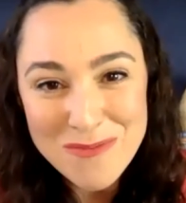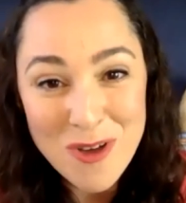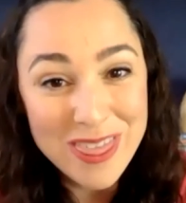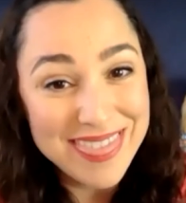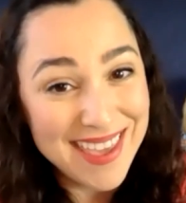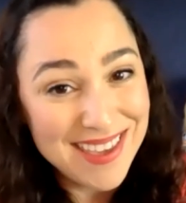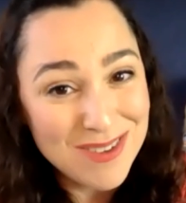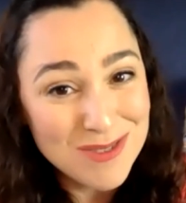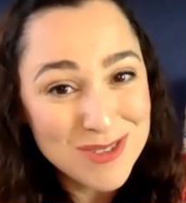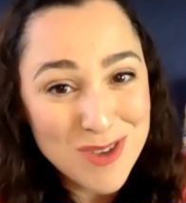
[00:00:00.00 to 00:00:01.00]
Well, thank
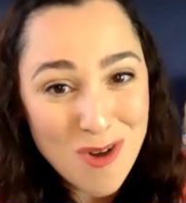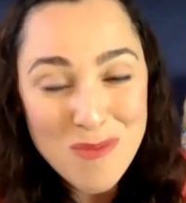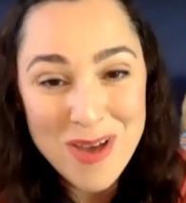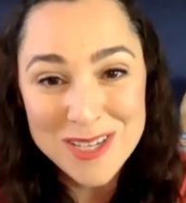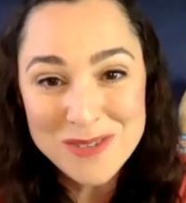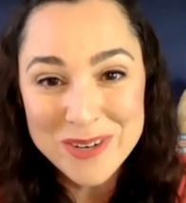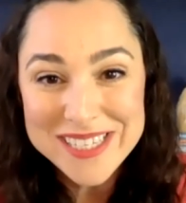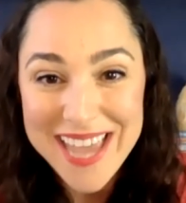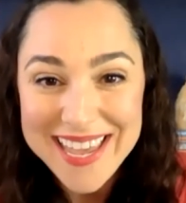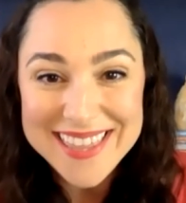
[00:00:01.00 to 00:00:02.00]
you so much for
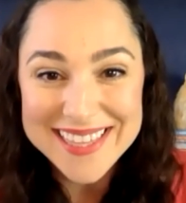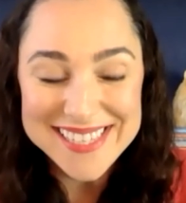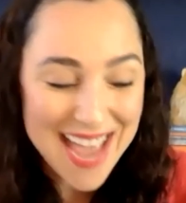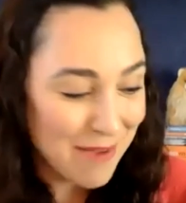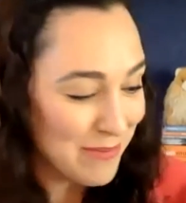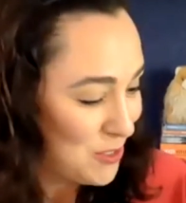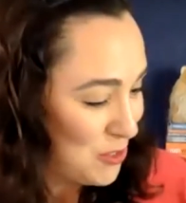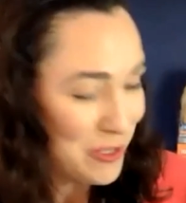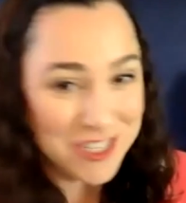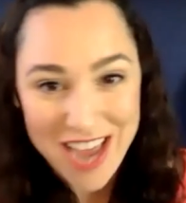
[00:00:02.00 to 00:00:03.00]
taking the time
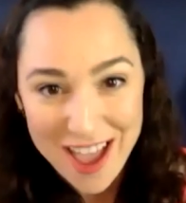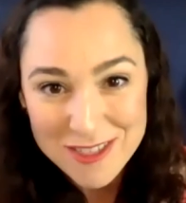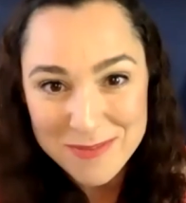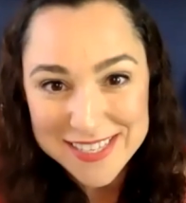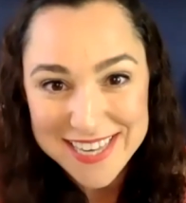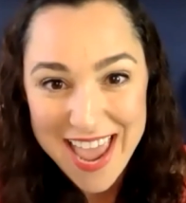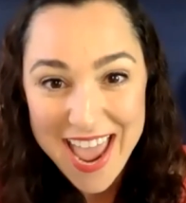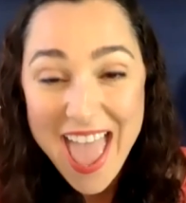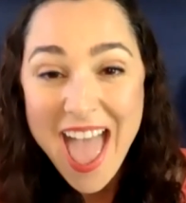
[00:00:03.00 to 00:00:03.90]
to chat with me today.